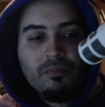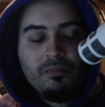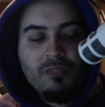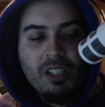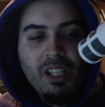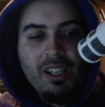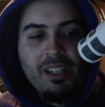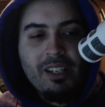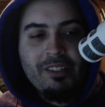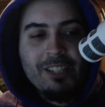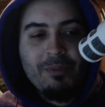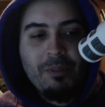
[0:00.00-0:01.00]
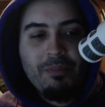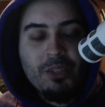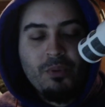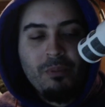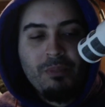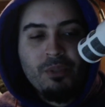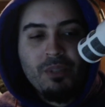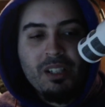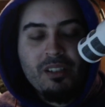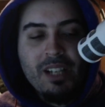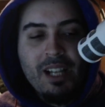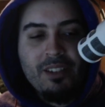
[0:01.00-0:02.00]
and it grants me +1/+1
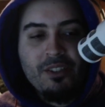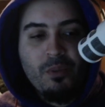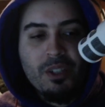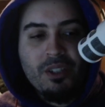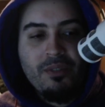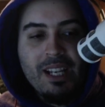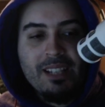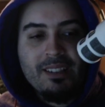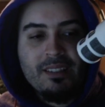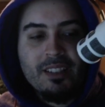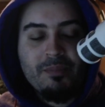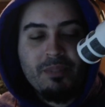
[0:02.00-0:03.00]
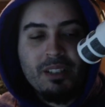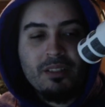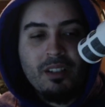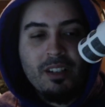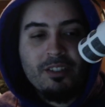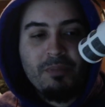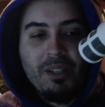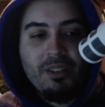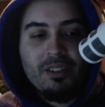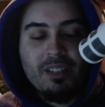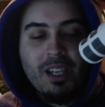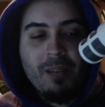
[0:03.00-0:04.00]
in Challenger once you've cast a 6+ cost spell
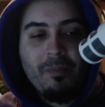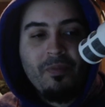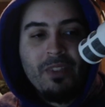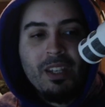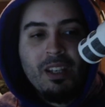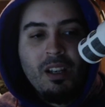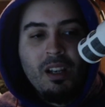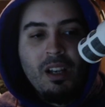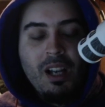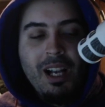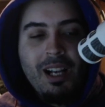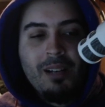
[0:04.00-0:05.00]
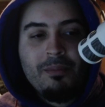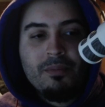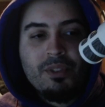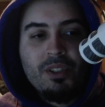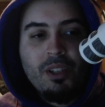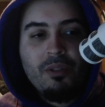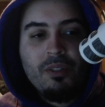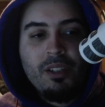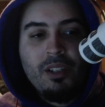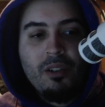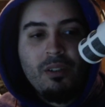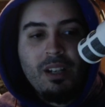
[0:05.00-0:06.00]
this game. So
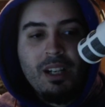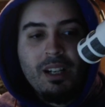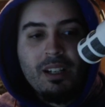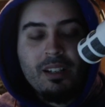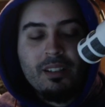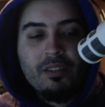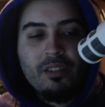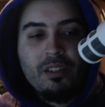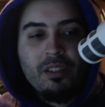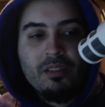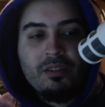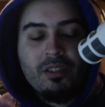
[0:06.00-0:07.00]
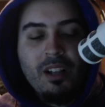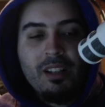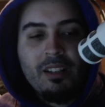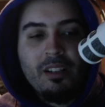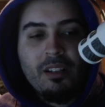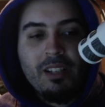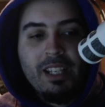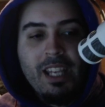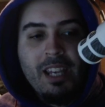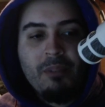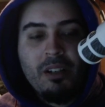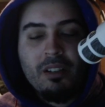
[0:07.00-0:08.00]
solid early
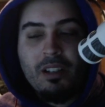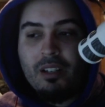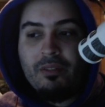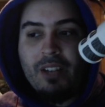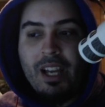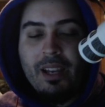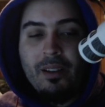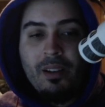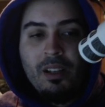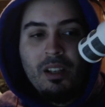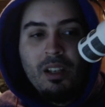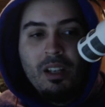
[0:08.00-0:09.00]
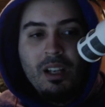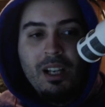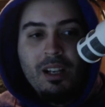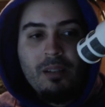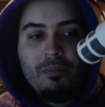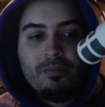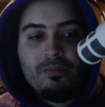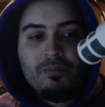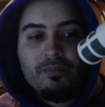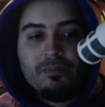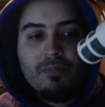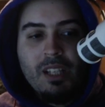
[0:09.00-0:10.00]
game on curve guy.
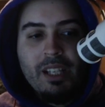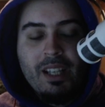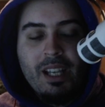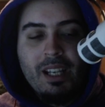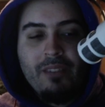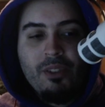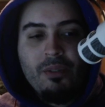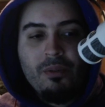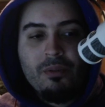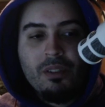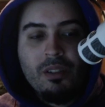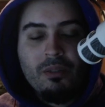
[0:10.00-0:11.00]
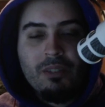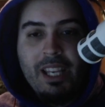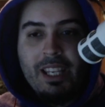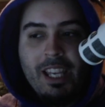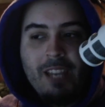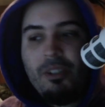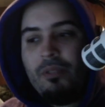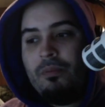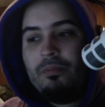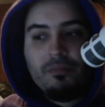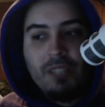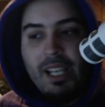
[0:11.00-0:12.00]
And then if you late game you
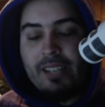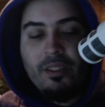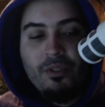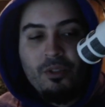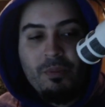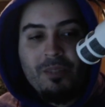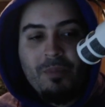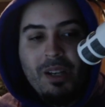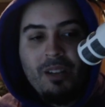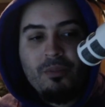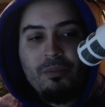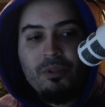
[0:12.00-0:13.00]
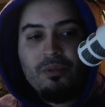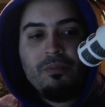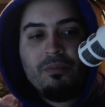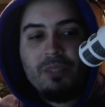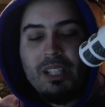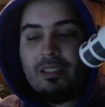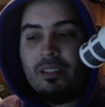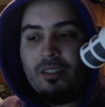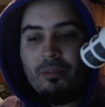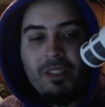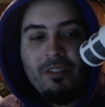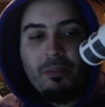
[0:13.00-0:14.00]
cast any of those big spells, boom, gets a
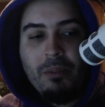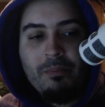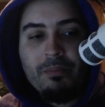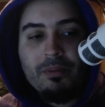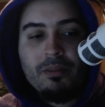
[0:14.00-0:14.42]
little bit of a bump.